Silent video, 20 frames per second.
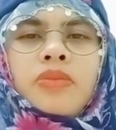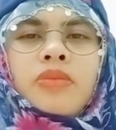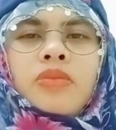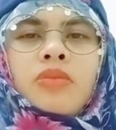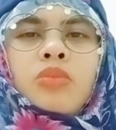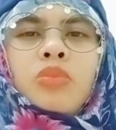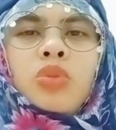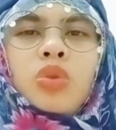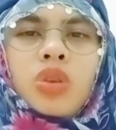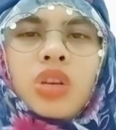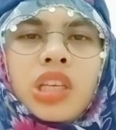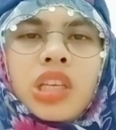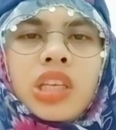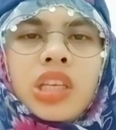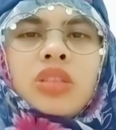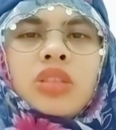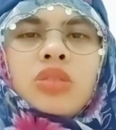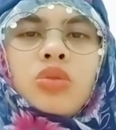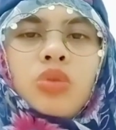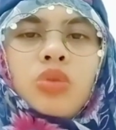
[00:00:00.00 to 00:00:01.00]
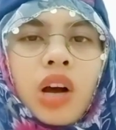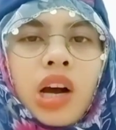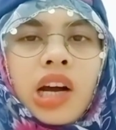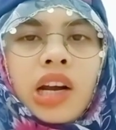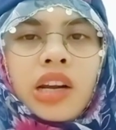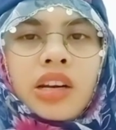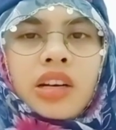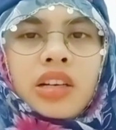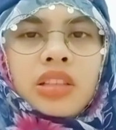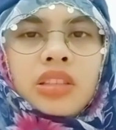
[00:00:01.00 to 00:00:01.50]
bullying to
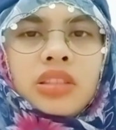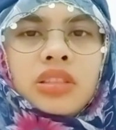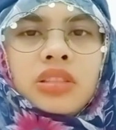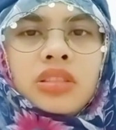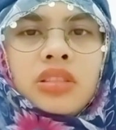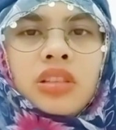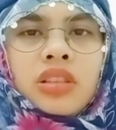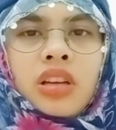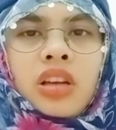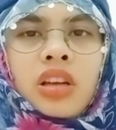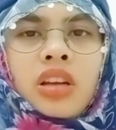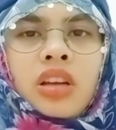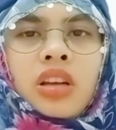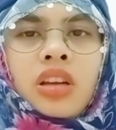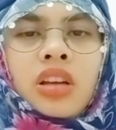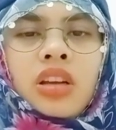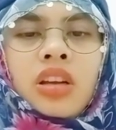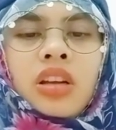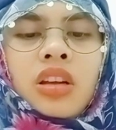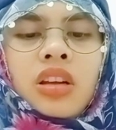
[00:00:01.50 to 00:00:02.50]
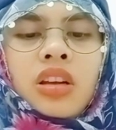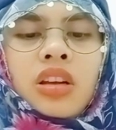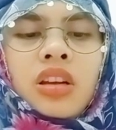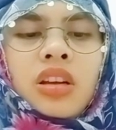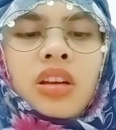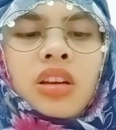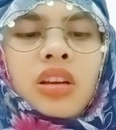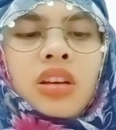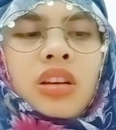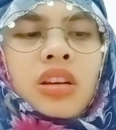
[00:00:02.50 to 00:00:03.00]
others.
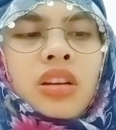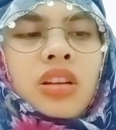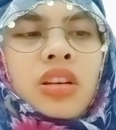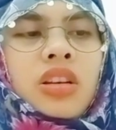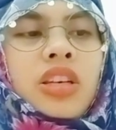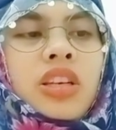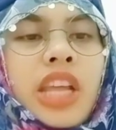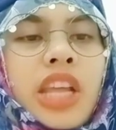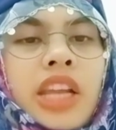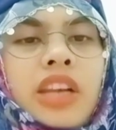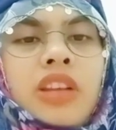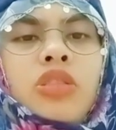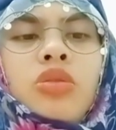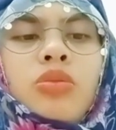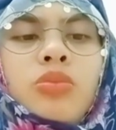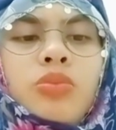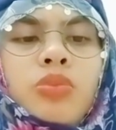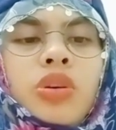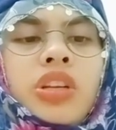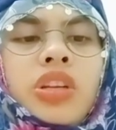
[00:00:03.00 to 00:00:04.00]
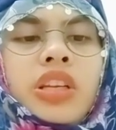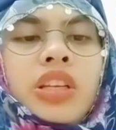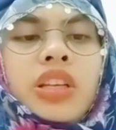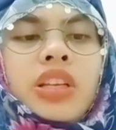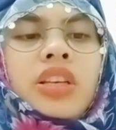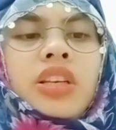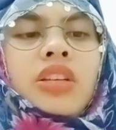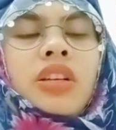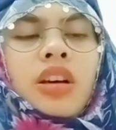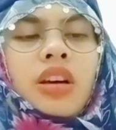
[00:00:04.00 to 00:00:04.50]
Then you
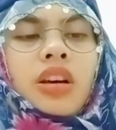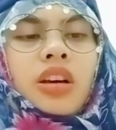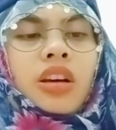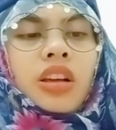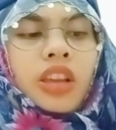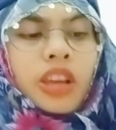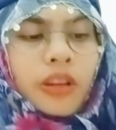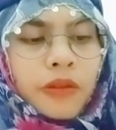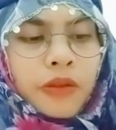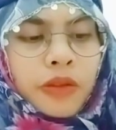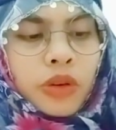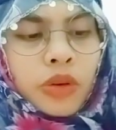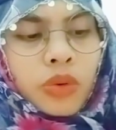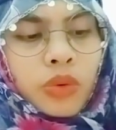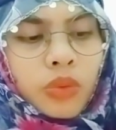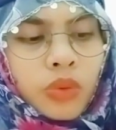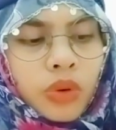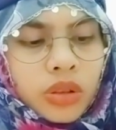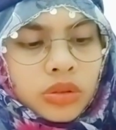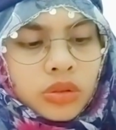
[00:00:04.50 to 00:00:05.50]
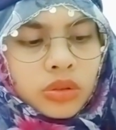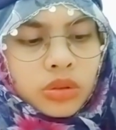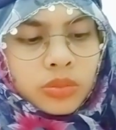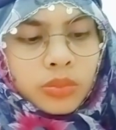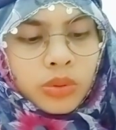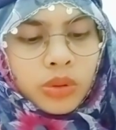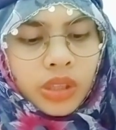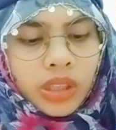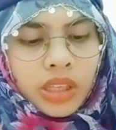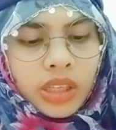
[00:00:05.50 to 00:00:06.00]
bullying, if you want to
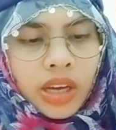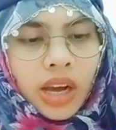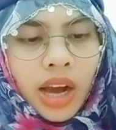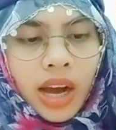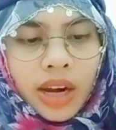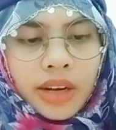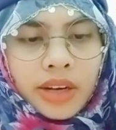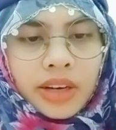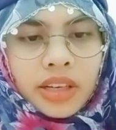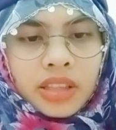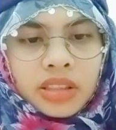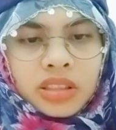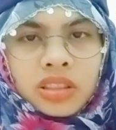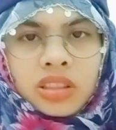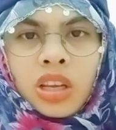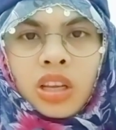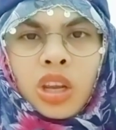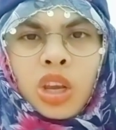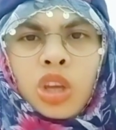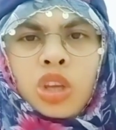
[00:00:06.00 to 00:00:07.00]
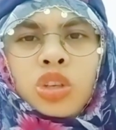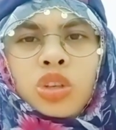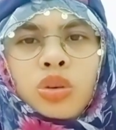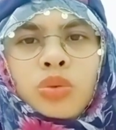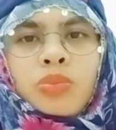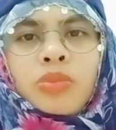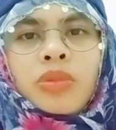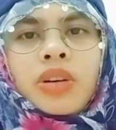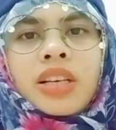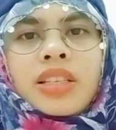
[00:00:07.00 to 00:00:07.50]
bullying others, you
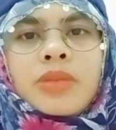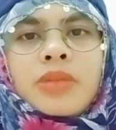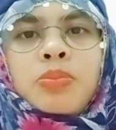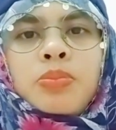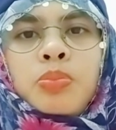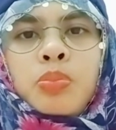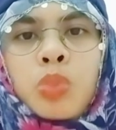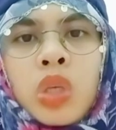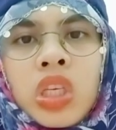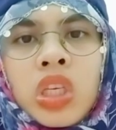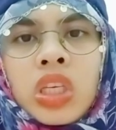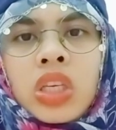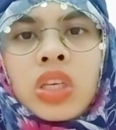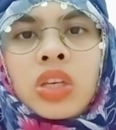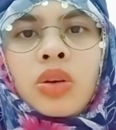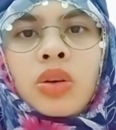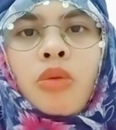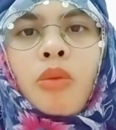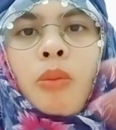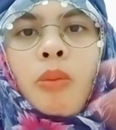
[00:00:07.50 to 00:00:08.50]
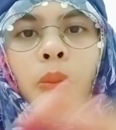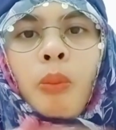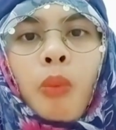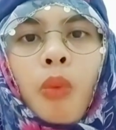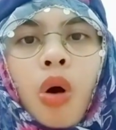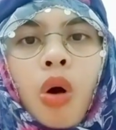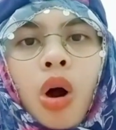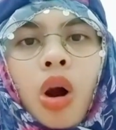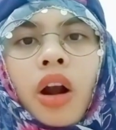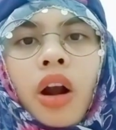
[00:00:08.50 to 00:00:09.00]
must be
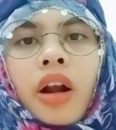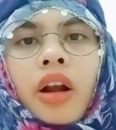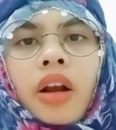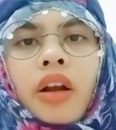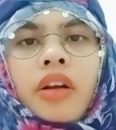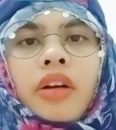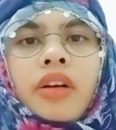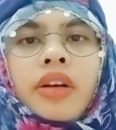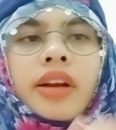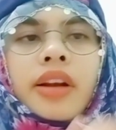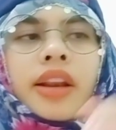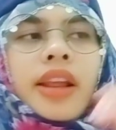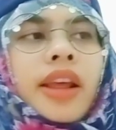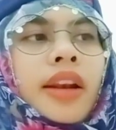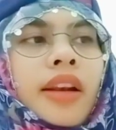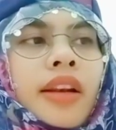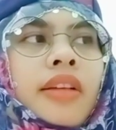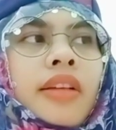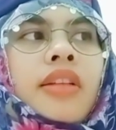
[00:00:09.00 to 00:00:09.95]
more than